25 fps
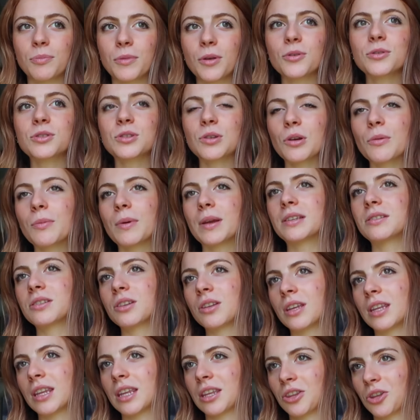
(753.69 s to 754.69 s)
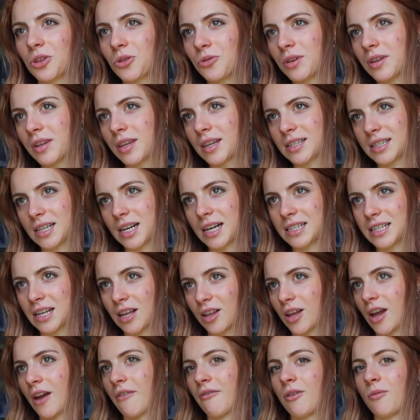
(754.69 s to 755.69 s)
those are basically like the 3 things that I
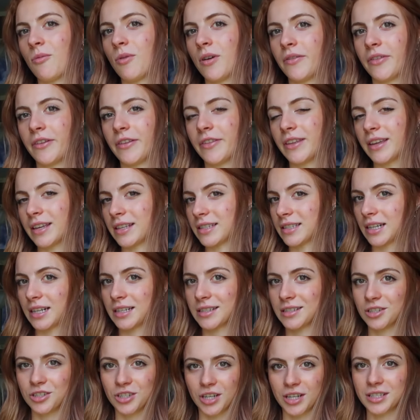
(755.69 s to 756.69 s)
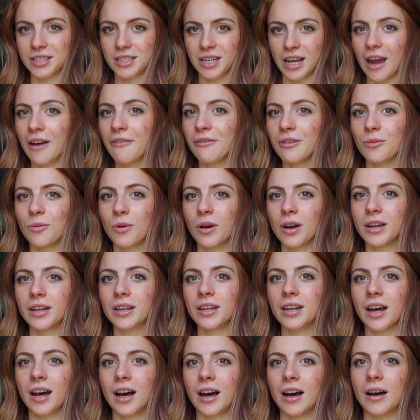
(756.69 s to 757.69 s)
tell everyone, the things I suggest to
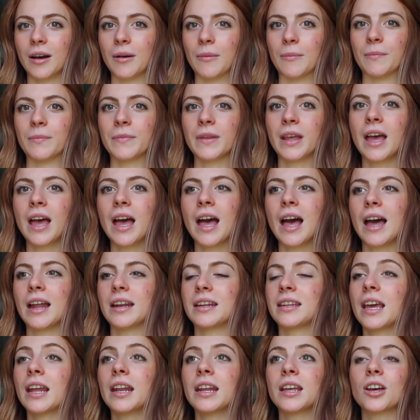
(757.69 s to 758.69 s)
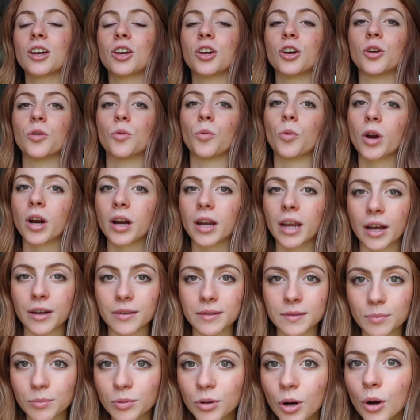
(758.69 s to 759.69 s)
everyone, and getting a good
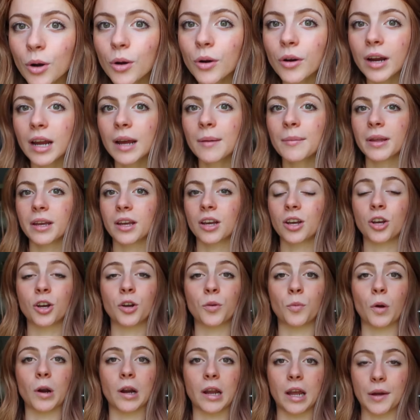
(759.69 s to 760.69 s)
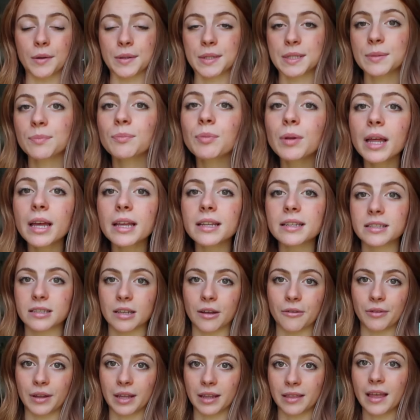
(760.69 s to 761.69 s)
workout program, like a good workout split,
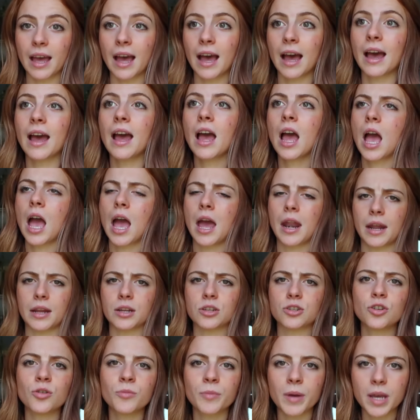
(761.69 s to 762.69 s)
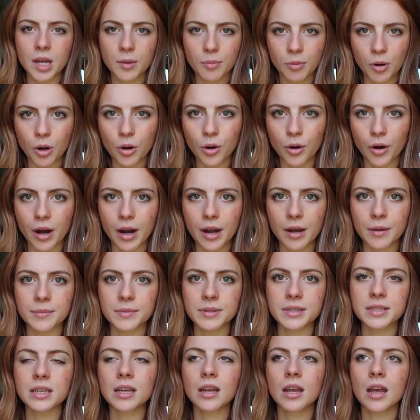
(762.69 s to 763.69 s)
stuff like that. And I do make
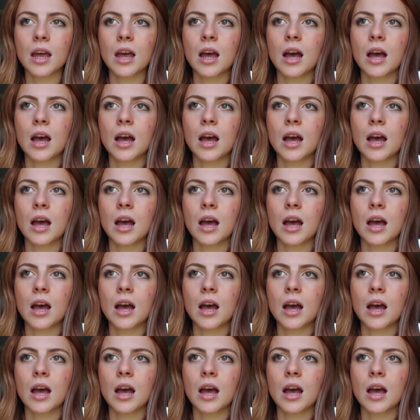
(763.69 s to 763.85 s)
programs,